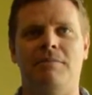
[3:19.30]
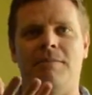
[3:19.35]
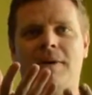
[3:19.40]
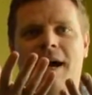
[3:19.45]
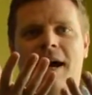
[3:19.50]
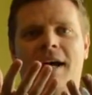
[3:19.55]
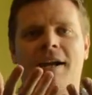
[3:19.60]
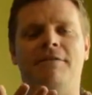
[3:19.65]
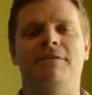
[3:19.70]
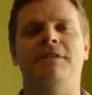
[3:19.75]

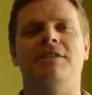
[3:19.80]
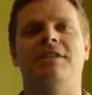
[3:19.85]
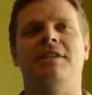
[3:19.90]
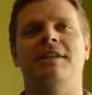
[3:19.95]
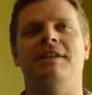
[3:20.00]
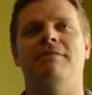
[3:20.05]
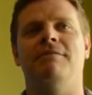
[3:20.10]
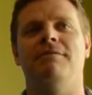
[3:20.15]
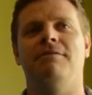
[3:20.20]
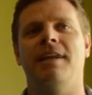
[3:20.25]
artificially
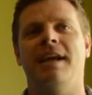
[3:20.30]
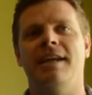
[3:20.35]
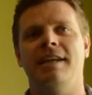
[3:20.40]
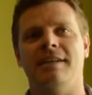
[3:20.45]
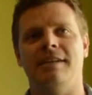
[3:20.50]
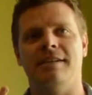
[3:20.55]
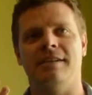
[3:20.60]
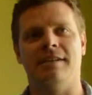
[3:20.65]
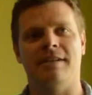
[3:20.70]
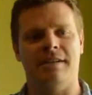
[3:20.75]

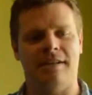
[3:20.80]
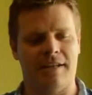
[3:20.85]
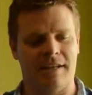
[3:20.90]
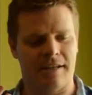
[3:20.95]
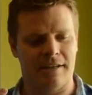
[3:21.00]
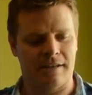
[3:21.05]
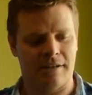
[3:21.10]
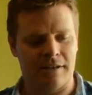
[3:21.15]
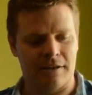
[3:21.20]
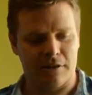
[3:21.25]
inflated
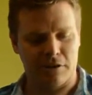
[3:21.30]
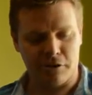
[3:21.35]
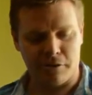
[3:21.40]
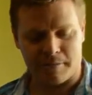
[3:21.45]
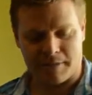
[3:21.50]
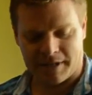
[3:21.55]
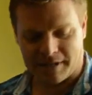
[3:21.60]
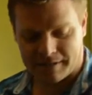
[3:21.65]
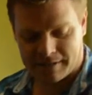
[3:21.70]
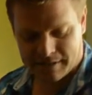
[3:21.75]
in
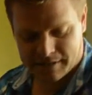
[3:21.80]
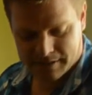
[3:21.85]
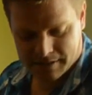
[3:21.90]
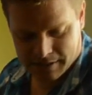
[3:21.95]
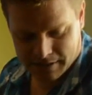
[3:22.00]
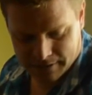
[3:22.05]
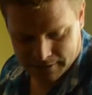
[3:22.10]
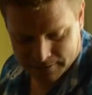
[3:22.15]
luminance.